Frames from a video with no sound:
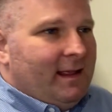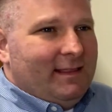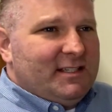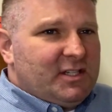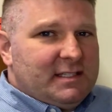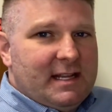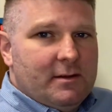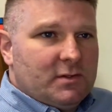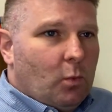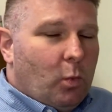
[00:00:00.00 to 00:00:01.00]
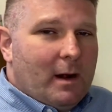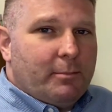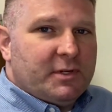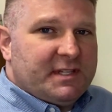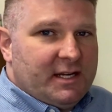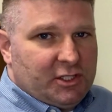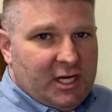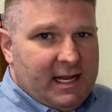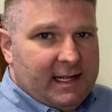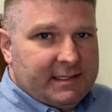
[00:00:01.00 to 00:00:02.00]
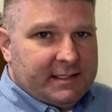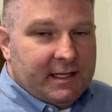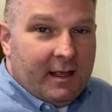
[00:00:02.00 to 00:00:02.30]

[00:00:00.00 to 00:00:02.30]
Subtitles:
Let's just say there's a 1% chance